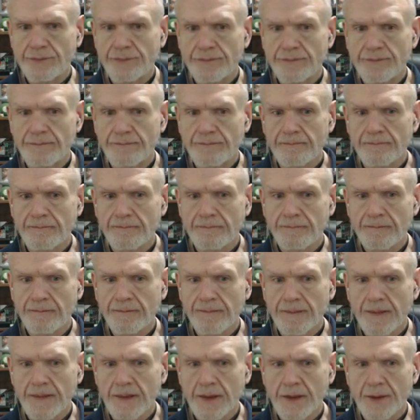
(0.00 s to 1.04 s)

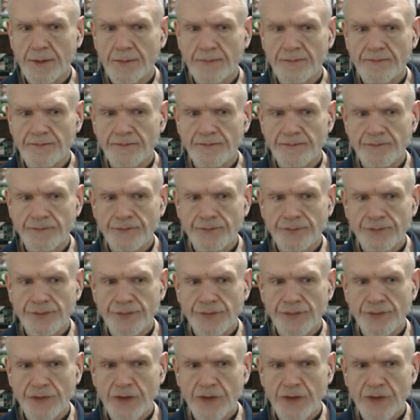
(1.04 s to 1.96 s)
Nobody speaks.